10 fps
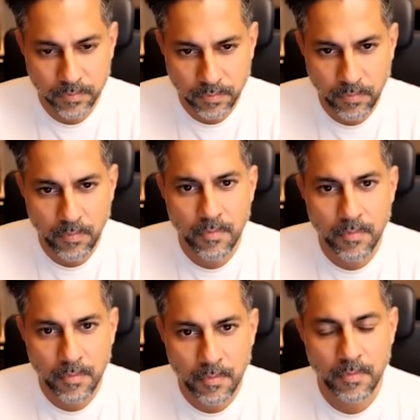
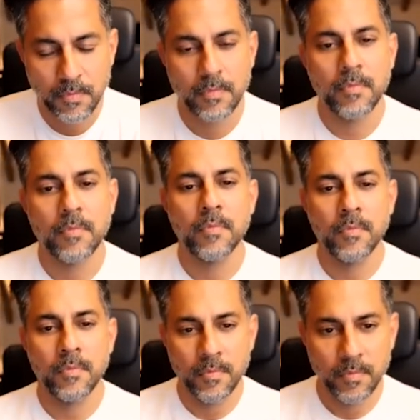
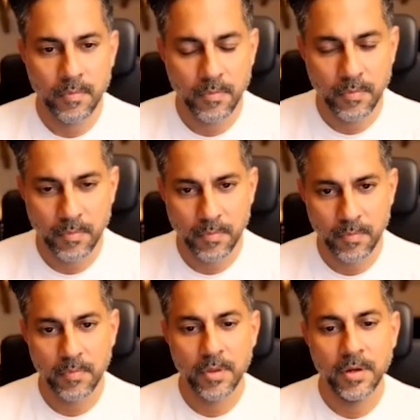
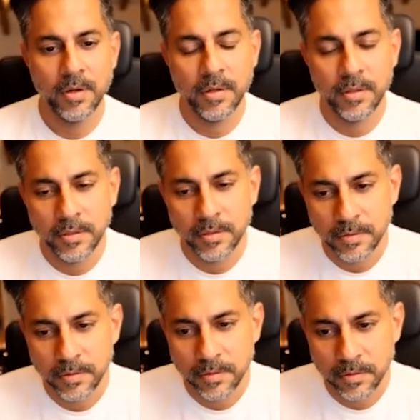
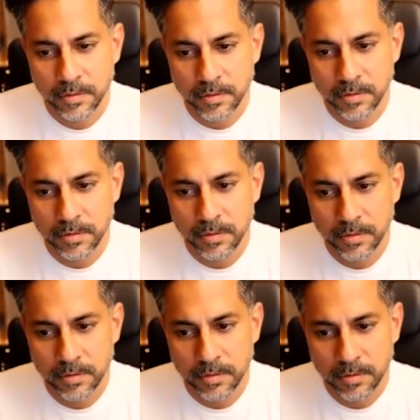
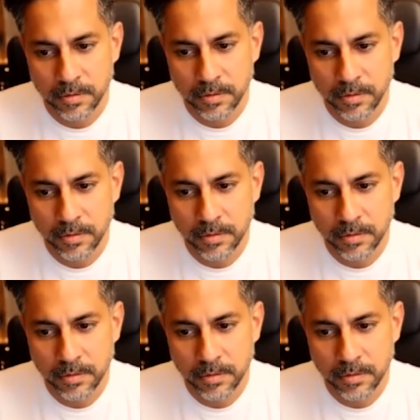[no speech]